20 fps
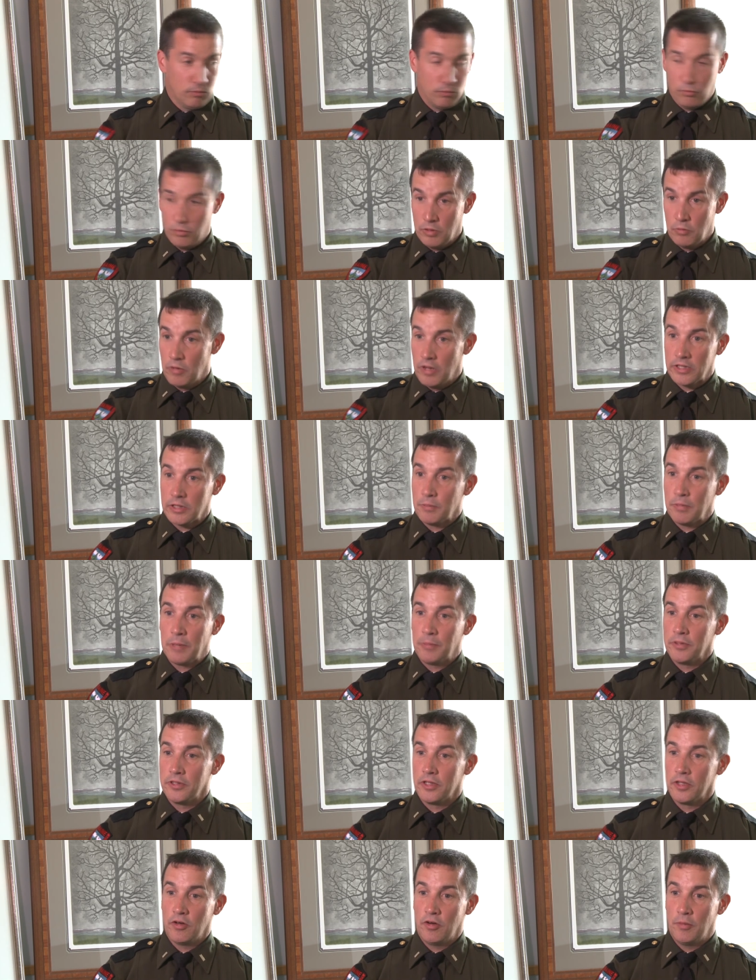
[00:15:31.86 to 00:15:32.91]
we want the people
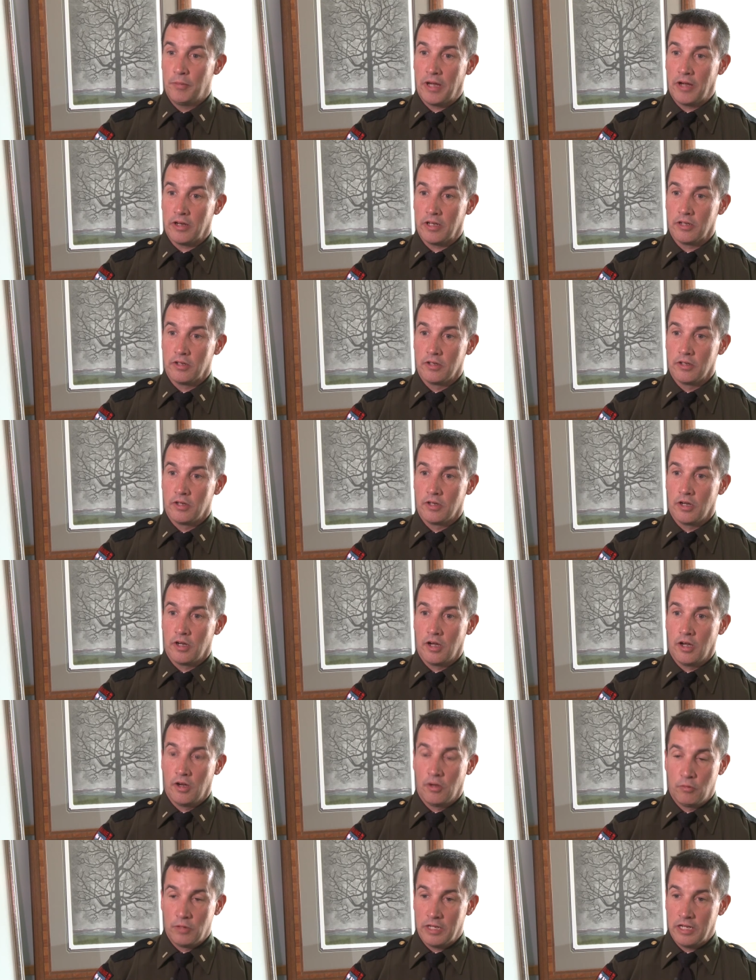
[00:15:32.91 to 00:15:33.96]
to know about it.
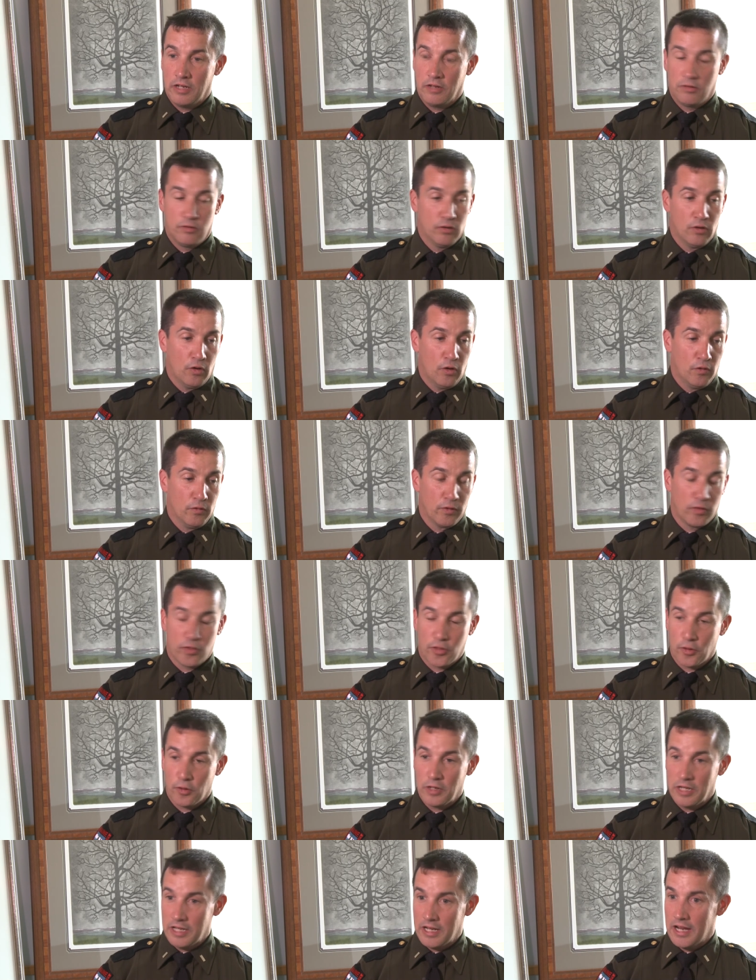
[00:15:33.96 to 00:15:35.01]
Uh, we had over
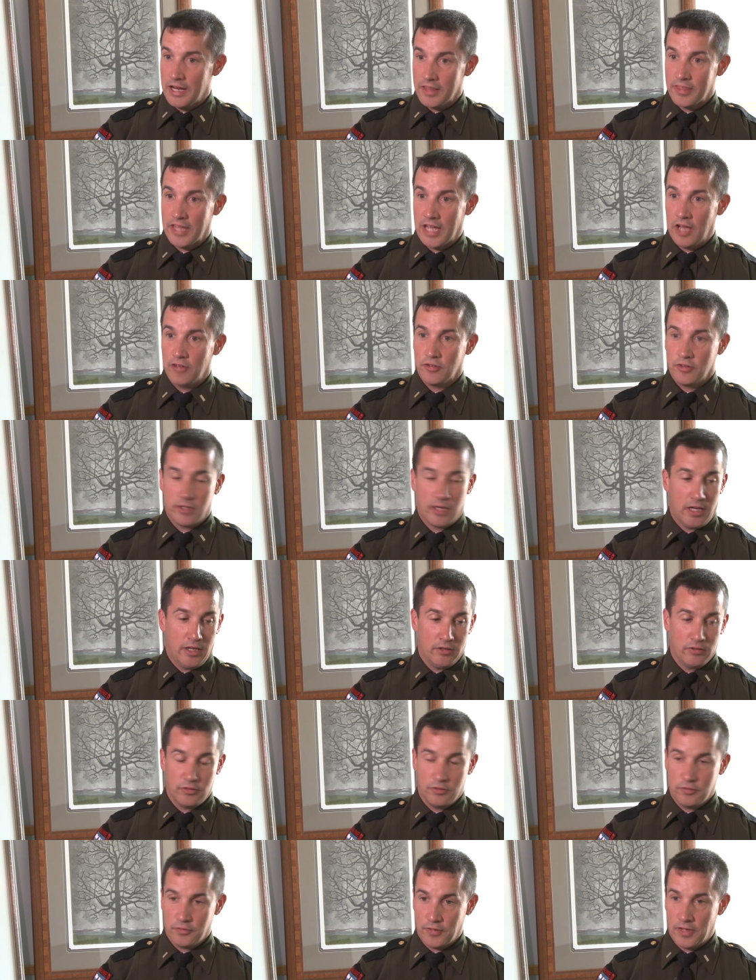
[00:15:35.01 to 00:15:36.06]
$39,000
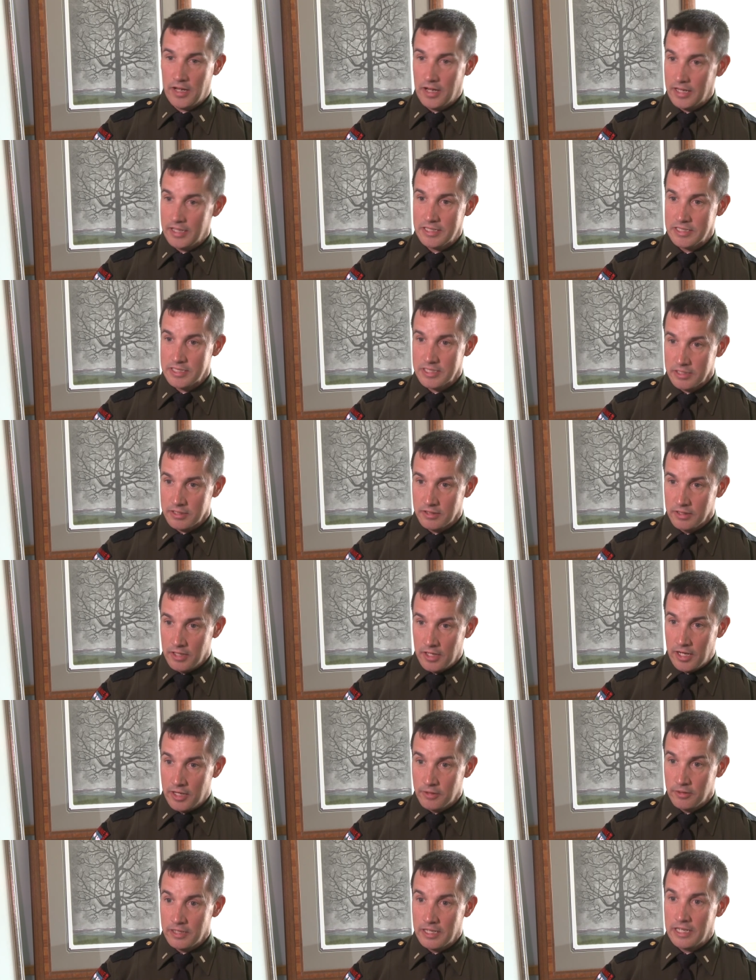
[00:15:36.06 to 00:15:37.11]
in fines and
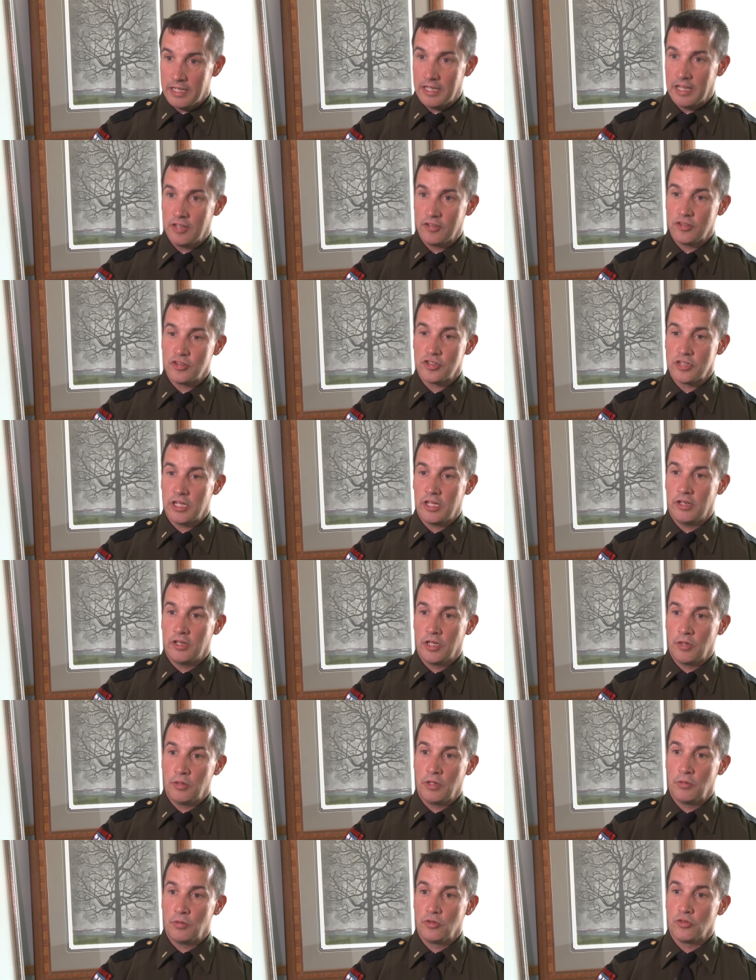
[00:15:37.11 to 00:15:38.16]
180 days in jail.
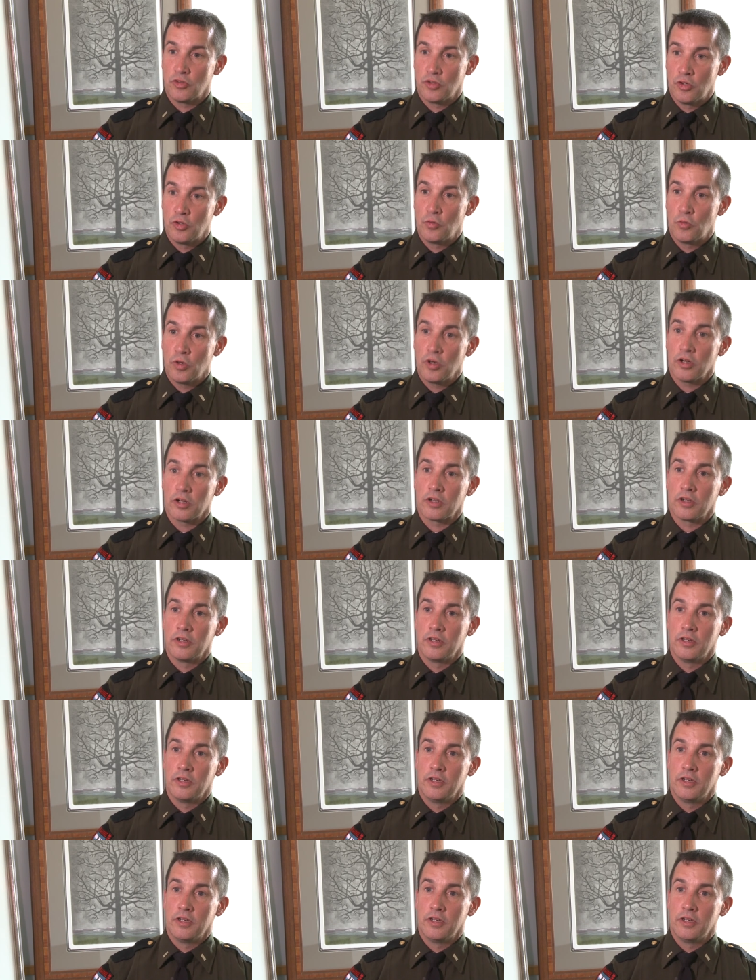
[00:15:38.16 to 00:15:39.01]
It, it was good work.